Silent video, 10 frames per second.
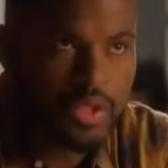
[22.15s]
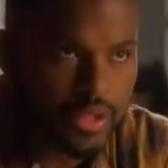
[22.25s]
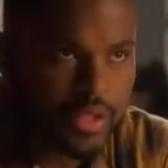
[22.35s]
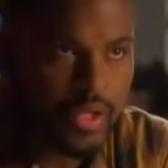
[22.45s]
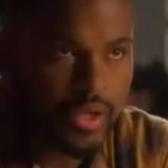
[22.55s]

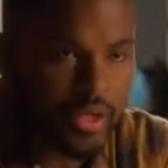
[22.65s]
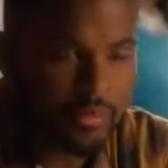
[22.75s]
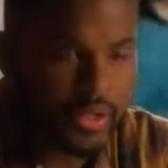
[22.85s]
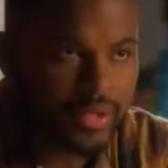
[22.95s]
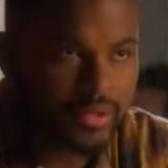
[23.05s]
You need to let that
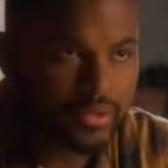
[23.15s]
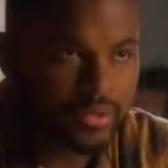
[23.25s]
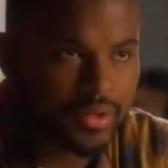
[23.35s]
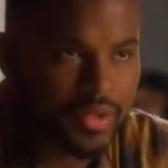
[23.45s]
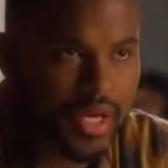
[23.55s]
go, man.
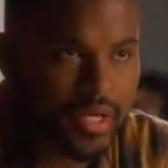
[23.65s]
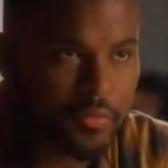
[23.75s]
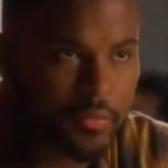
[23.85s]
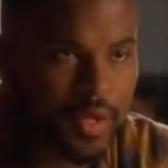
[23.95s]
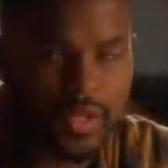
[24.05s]

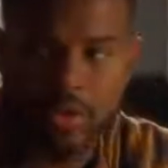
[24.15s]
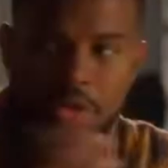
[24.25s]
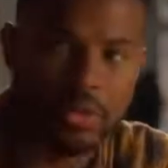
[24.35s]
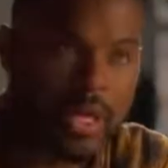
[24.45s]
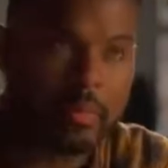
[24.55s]
Anxiety for what?
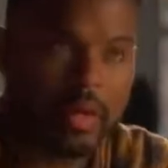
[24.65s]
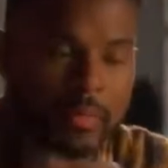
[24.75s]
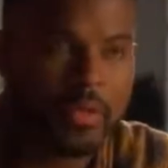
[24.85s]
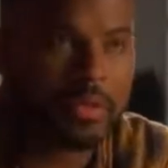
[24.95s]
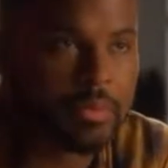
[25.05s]
So you lied
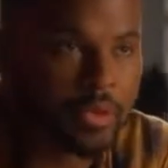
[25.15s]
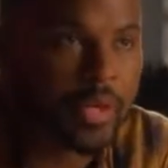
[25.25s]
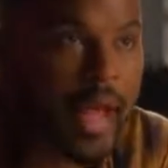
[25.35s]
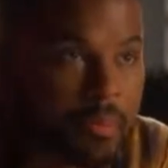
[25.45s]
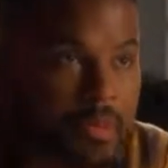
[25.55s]
about a
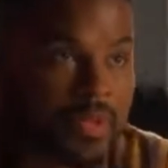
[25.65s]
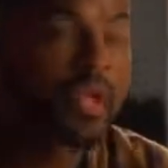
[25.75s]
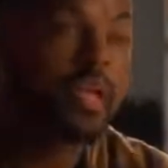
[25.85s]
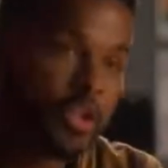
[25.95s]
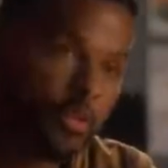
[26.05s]
misdemeanor, it
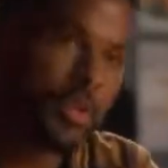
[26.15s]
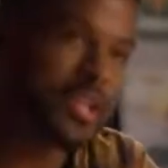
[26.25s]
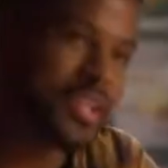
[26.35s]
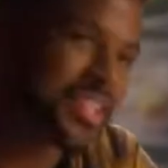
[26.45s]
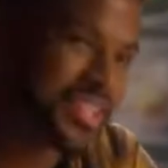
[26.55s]
happens. Do you
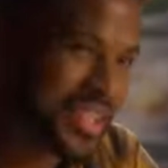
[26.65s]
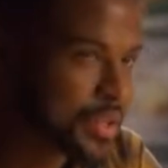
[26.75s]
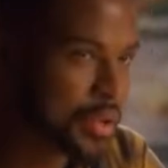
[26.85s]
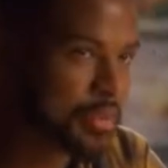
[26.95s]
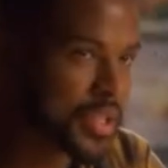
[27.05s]
realize that the
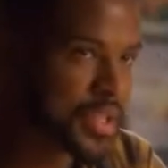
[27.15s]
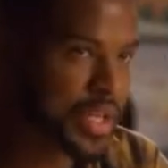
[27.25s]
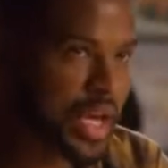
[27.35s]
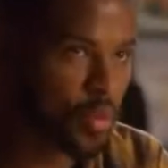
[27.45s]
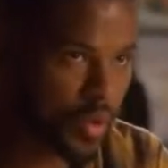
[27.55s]
system
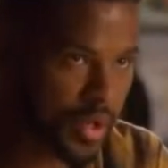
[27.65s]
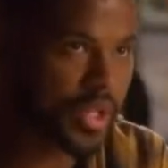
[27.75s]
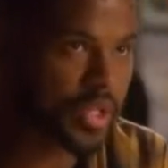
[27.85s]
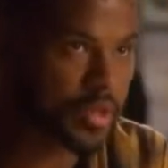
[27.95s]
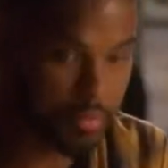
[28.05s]
is designed to
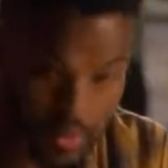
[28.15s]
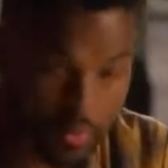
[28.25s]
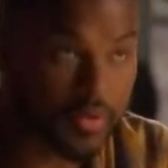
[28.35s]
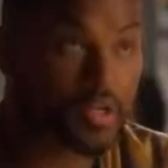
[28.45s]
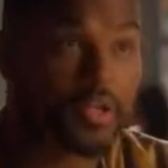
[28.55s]
work against
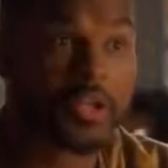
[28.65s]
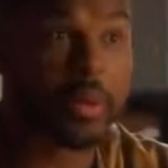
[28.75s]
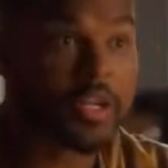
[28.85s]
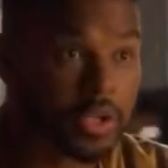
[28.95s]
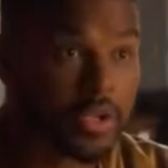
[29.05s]
people of color,
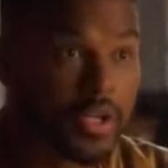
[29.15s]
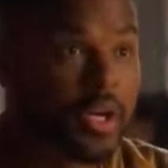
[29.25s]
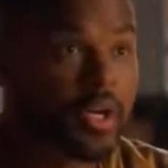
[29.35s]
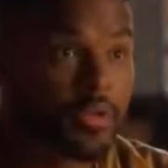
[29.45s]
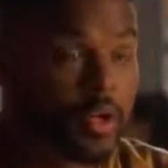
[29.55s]

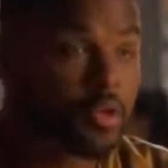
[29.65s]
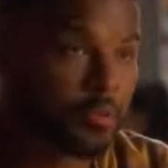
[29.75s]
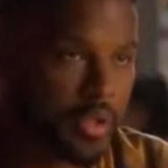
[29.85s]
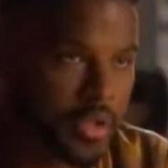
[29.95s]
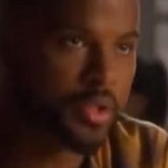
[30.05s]
especially
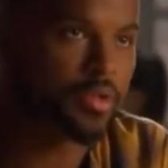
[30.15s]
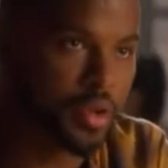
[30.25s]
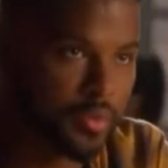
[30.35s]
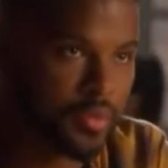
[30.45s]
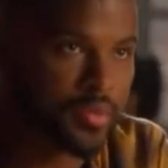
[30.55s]
those who have been in
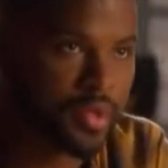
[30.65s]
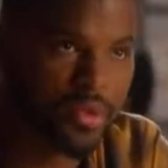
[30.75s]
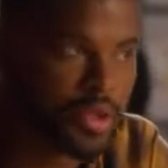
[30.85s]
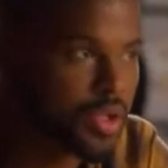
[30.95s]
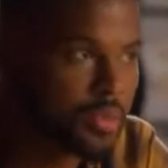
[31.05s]
legal trouble?
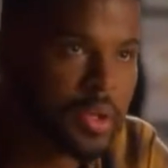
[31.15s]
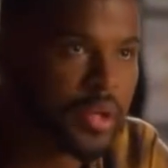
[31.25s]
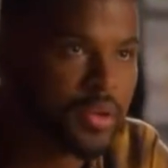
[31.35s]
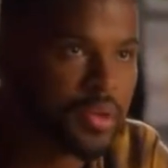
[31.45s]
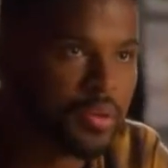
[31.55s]
So you did what you had to